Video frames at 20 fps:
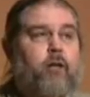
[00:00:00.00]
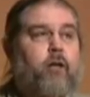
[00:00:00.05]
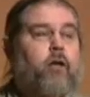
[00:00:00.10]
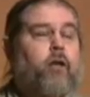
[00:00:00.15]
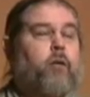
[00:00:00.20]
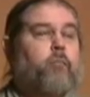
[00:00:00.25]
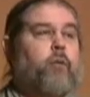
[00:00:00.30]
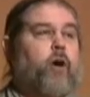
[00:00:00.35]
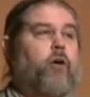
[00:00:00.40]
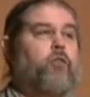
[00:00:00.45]
and
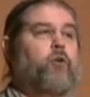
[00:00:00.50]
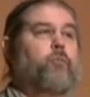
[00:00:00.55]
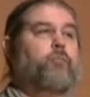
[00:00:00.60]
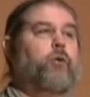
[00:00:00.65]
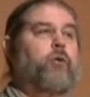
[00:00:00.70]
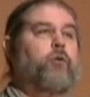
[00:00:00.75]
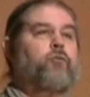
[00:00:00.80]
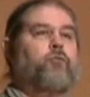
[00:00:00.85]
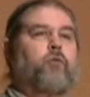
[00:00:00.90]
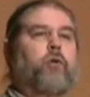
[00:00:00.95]
my other
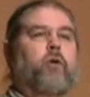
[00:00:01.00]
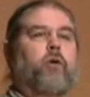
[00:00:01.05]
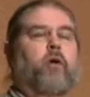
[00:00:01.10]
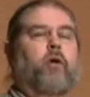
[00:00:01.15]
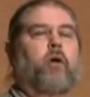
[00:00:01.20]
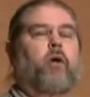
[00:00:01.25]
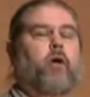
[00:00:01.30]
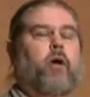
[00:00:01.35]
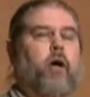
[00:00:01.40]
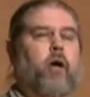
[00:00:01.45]
books.
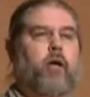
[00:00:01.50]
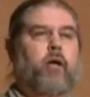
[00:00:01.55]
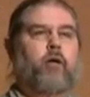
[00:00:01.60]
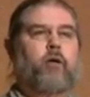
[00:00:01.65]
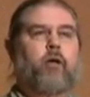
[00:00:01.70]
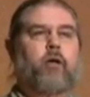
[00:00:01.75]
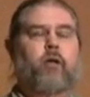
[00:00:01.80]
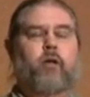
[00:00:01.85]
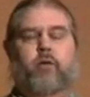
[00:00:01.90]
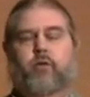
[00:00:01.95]

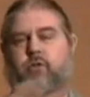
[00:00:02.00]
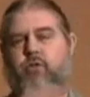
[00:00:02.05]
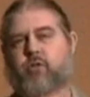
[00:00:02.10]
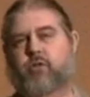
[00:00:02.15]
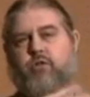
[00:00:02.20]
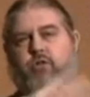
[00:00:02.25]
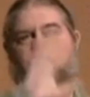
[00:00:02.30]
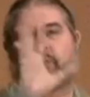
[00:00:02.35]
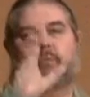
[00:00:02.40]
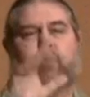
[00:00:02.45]

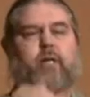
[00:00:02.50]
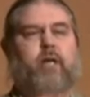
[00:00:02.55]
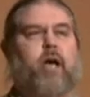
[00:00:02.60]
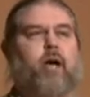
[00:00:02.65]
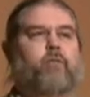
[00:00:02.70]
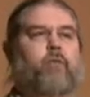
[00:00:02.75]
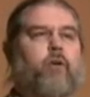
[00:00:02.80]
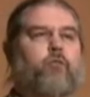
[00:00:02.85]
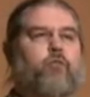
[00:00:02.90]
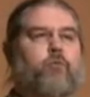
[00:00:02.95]
Jim didn't
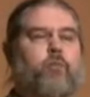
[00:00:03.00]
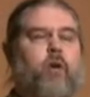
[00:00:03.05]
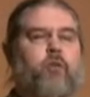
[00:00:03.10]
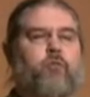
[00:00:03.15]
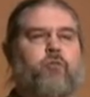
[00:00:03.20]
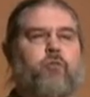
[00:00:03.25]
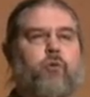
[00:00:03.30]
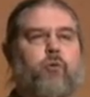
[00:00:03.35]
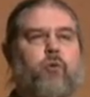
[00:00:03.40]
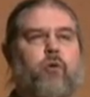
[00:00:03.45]
have enough
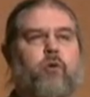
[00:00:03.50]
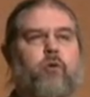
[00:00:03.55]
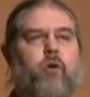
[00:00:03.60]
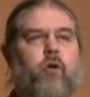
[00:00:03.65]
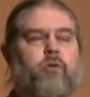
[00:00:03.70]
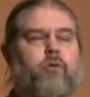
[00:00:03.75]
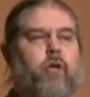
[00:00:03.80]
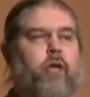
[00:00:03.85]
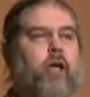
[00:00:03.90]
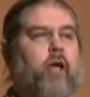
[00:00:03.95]
space to
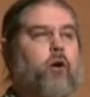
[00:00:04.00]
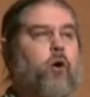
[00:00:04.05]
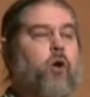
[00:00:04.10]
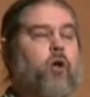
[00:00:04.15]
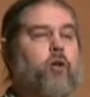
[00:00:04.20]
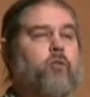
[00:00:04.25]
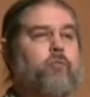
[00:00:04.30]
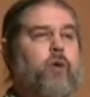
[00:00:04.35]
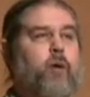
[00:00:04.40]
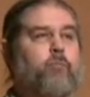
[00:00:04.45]
get
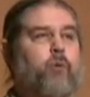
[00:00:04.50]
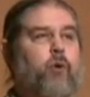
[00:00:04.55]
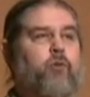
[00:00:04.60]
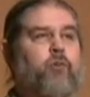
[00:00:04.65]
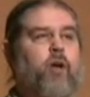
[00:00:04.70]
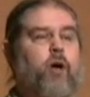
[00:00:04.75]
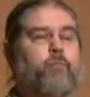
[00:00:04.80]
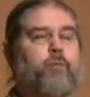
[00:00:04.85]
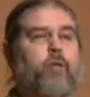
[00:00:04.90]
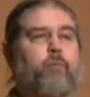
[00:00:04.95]
all of my
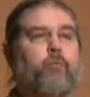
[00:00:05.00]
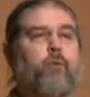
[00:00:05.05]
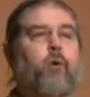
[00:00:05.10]
books out. But